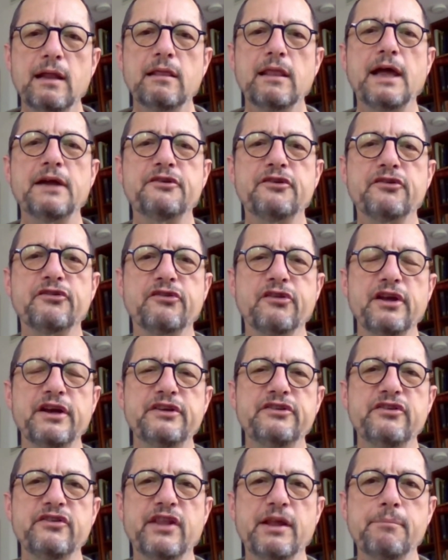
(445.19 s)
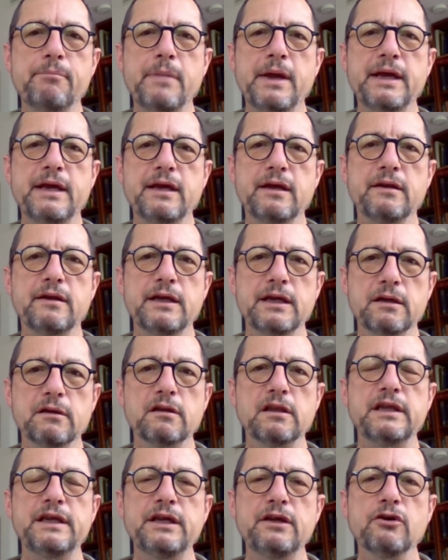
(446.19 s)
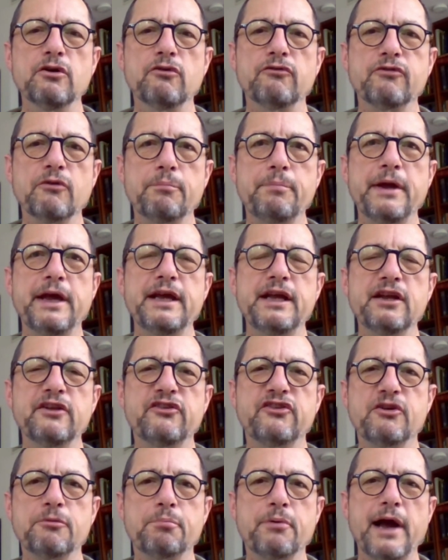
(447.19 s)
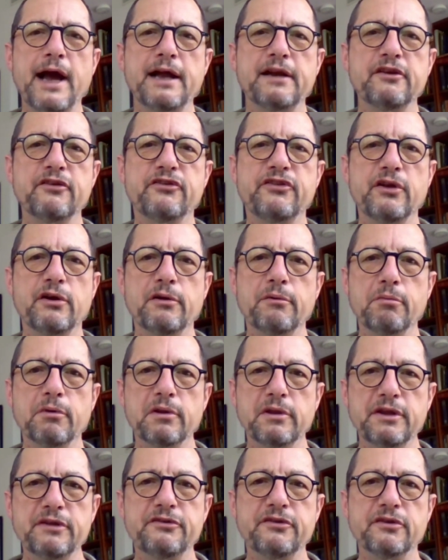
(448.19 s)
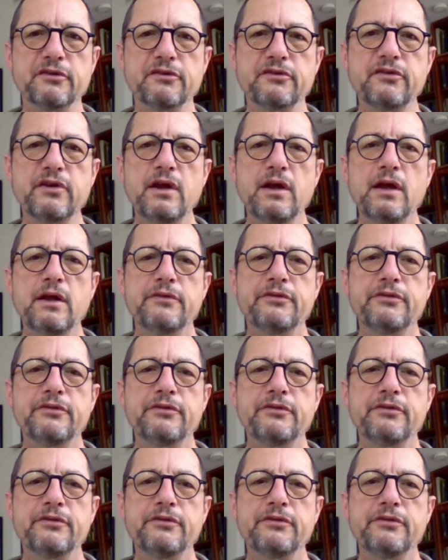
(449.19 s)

legislation that make it illegal for pagans to practice their religions.